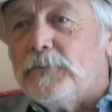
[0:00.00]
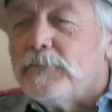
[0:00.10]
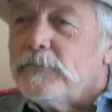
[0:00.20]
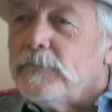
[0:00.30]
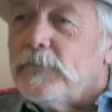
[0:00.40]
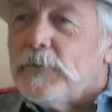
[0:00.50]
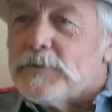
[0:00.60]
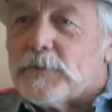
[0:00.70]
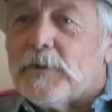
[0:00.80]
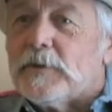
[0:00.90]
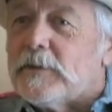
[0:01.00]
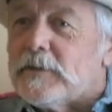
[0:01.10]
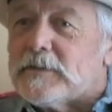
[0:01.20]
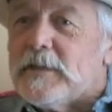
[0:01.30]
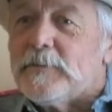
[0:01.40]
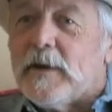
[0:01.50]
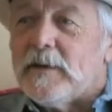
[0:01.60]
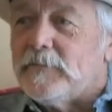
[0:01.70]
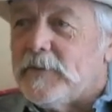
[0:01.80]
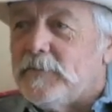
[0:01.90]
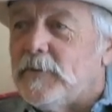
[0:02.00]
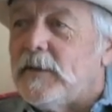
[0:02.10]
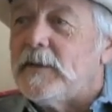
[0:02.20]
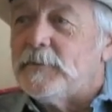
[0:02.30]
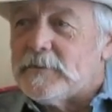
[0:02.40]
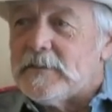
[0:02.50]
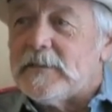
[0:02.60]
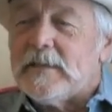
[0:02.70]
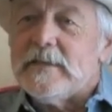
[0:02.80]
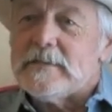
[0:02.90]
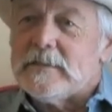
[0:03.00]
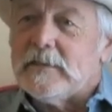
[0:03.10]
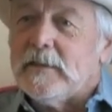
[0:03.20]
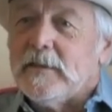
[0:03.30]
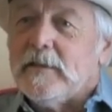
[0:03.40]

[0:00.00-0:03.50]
resorting to the same kind of evil that he was detesting